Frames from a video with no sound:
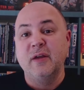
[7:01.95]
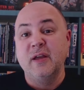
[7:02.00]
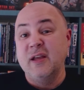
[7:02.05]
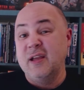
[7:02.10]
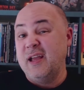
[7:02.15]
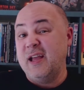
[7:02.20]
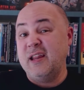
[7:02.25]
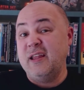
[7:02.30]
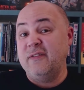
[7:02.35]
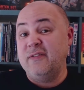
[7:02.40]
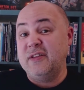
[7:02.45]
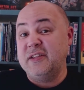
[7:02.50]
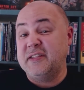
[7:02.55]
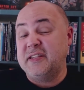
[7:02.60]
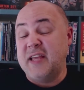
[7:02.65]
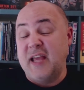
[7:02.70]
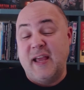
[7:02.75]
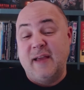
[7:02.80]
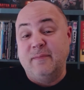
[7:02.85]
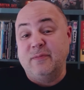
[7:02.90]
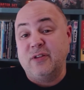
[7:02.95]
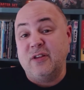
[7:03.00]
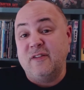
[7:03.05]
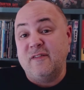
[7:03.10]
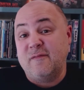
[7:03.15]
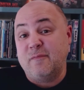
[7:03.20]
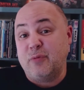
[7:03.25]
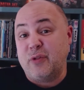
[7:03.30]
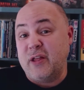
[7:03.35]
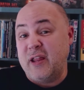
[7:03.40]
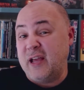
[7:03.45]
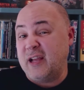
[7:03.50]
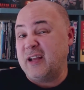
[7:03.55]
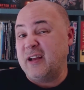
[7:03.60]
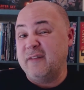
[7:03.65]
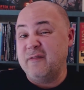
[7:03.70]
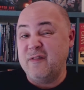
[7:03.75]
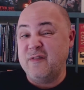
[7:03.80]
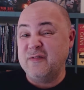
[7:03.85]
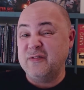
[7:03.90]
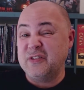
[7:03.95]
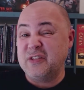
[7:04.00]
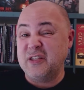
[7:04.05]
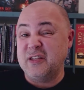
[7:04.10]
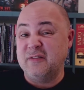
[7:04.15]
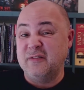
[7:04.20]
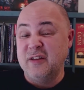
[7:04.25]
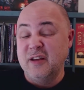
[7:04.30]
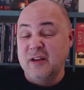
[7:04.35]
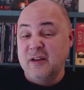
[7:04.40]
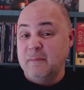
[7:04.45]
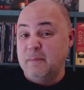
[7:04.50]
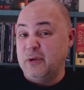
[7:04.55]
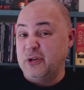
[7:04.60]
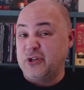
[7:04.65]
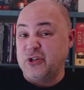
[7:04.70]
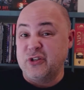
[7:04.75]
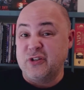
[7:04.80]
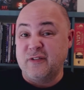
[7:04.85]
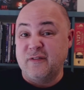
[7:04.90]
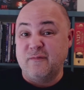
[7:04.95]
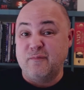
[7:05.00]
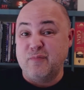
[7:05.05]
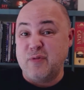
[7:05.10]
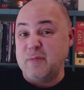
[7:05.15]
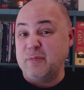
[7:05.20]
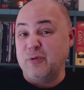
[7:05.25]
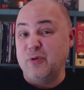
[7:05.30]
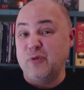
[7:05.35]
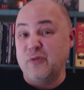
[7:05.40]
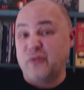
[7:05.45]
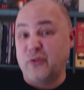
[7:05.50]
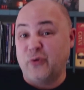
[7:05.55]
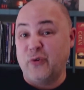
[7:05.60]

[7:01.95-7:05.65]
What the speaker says: from any of these games that you've played. Heck, I've even seen pictures of people